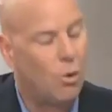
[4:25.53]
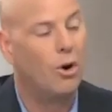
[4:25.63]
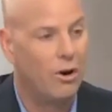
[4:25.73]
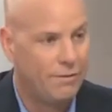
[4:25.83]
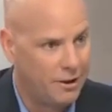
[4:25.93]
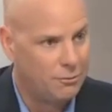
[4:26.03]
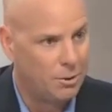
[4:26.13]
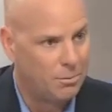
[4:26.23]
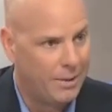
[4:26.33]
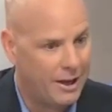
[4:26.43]
or our
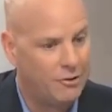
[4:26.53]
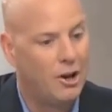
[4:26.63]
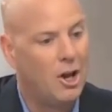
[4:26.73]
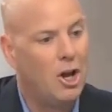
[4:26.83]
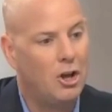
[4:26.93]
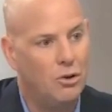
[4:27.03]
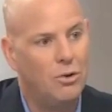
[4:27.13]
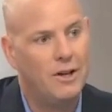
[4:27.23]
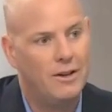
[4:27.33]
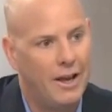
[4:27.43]
Facebook page,
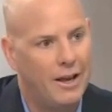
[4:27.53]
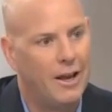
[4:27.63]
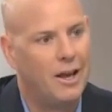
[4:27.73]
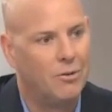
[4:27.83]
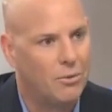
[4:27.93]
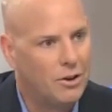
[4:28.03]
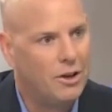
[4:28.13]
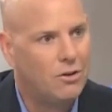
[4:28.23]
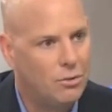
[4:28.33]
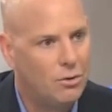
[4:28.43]
you can take a
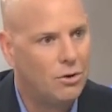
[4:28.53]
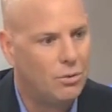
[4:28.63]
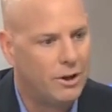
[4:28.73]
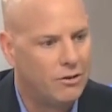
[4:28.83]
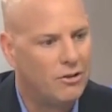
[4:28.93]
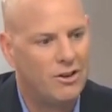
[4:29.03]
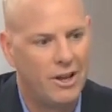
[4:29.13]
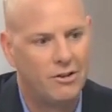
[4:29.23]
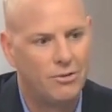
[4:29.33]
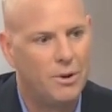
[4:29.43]
really cool quiz,
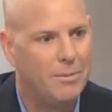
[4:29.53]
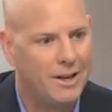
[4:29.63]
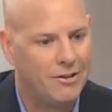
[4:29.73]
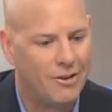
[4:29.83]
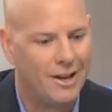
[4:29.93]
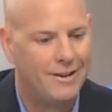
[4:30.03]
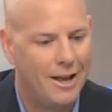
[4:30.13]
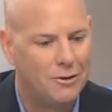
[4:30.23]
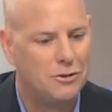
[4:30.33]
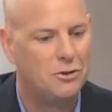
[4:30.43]
takes 3 minutes, and
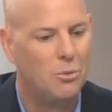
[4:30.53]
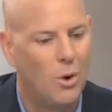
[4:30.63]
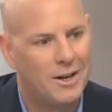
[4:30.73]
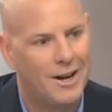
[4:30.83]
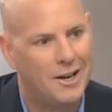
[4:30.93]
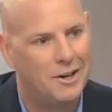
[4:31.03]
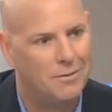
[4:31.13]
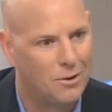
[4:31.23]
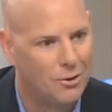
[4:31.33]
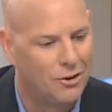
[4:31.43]
tells you what kind
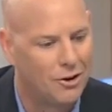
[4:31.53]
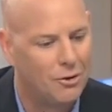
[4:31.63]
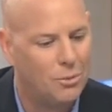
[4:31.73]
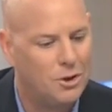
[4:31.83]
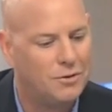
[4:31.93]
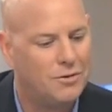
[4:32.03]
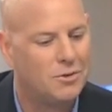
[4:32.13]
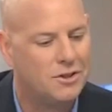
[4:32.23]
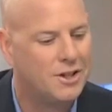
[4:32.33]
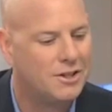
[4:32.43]
of learner, which of
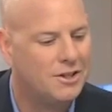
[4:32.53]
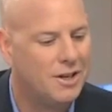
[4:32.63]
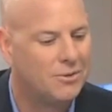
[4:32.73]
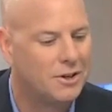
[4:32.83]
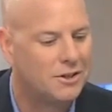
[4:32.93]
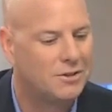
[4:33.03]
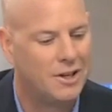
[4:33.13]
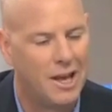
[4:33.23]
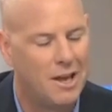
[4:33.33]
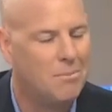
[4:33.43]
those 6 secrets,
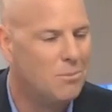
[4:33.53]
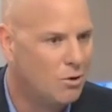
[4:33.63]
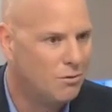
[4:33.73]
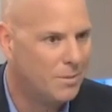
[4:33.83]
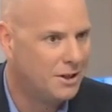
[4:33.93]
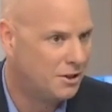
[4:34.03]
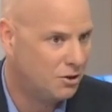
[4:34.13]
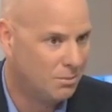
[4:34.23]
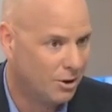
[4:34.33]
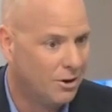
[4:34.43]
game, movement,
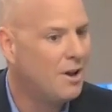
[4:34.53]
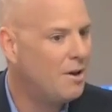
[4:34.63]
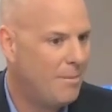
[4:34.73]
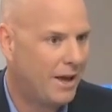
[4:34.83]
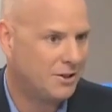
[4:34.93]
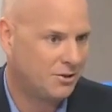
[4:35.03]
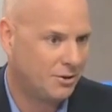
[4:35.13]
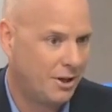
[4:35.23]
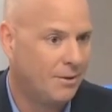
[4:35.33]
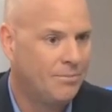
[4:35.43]
humor,
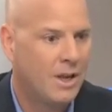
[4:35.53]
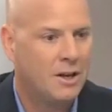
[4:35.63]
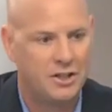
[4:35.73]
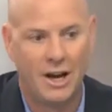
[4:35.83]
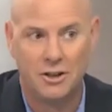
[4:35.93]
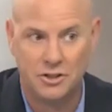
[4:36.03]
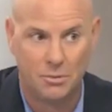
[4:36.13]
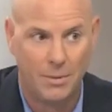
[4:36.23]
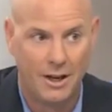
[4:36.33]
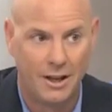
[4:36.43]
mastery, challenge,
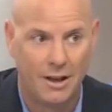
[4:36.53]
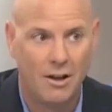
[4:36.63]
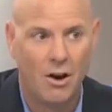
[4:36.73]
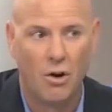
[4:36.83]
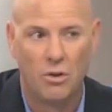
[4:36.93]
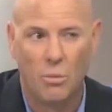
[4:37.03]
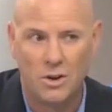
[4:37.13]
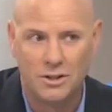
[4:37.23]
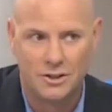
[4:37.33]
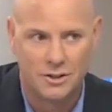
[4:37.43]
or meaning, are the
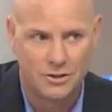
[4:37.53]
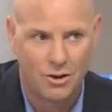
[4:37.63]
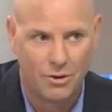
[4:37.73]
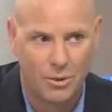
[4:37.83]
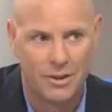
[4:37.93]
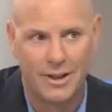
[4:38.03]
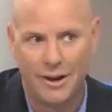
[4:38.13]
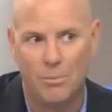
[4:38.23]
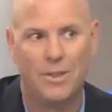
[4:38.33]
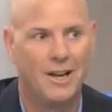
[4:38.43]
ones to start with to
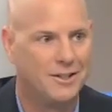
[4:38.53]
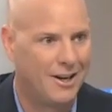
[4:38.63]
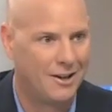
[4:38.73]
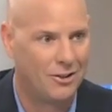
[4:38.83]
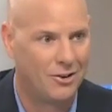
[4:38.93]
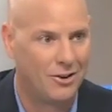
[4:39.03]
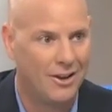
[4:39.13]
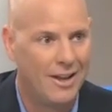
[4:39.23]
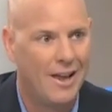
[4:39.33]
help that child learn.